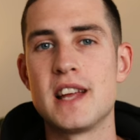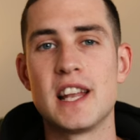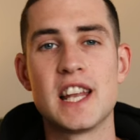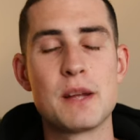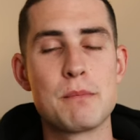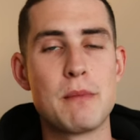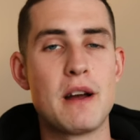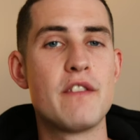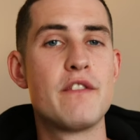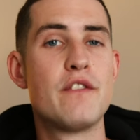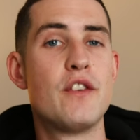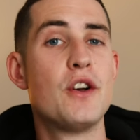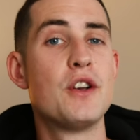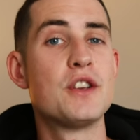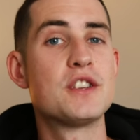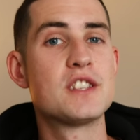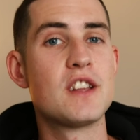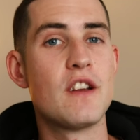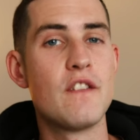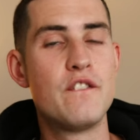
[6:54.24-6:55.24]
selling my
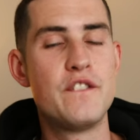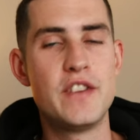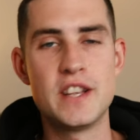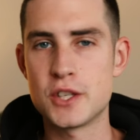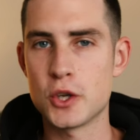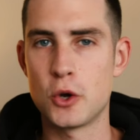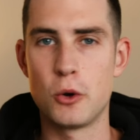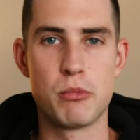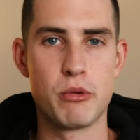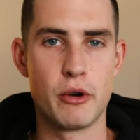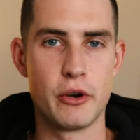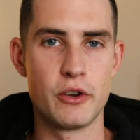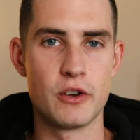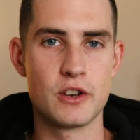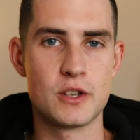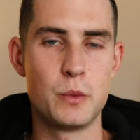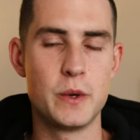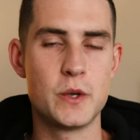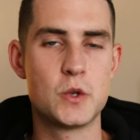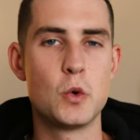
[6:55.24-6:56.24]
first physical
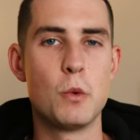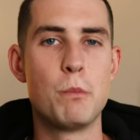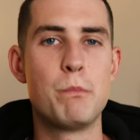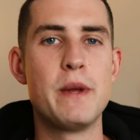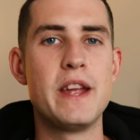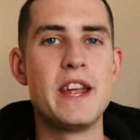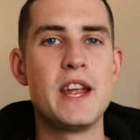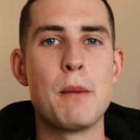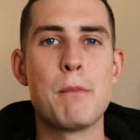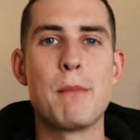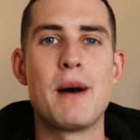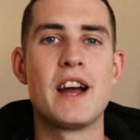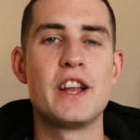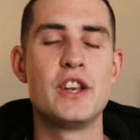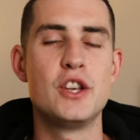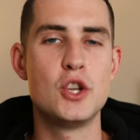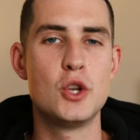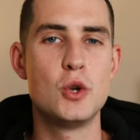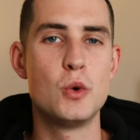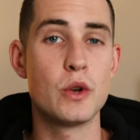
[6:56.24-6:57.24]
product, which will be my
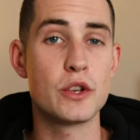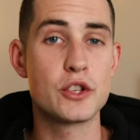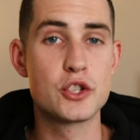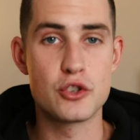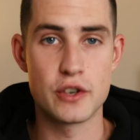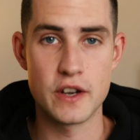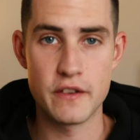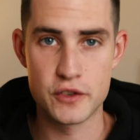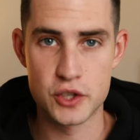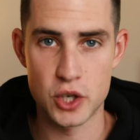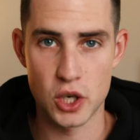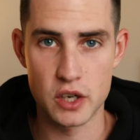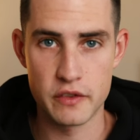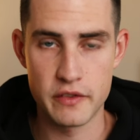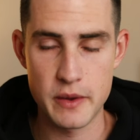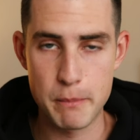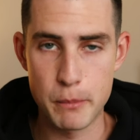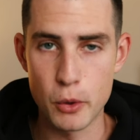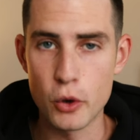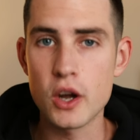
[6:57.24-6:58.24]
new street
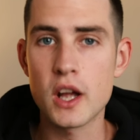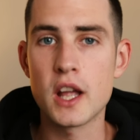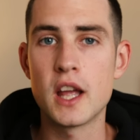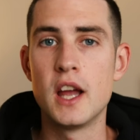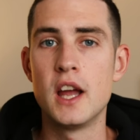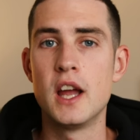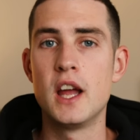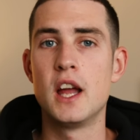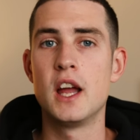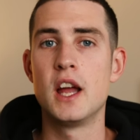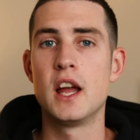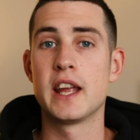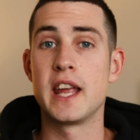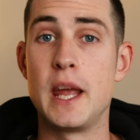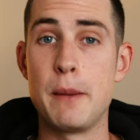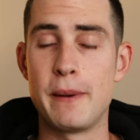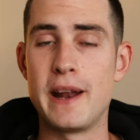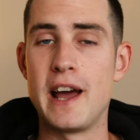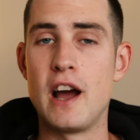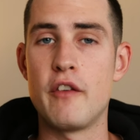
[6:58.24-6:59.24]
photography book.
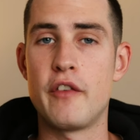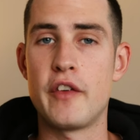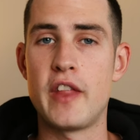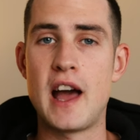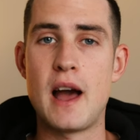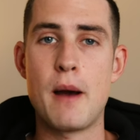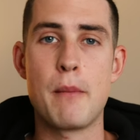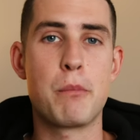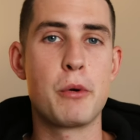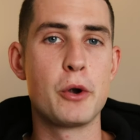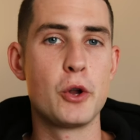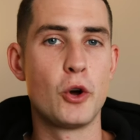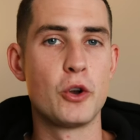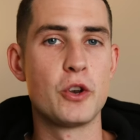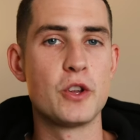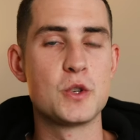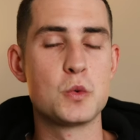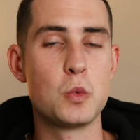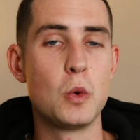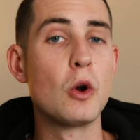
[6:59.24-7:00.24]
Keep an eye out for that.
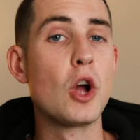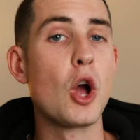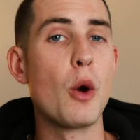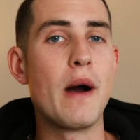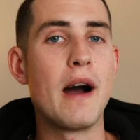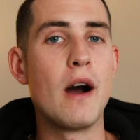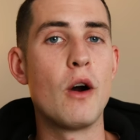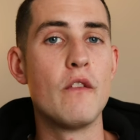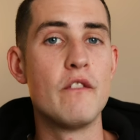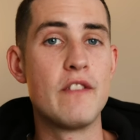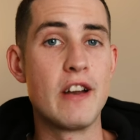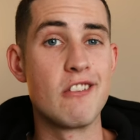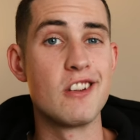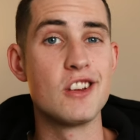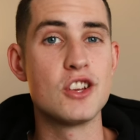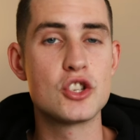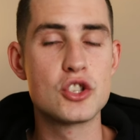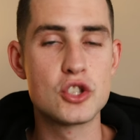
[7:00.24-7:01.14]
Pre-orders will go out very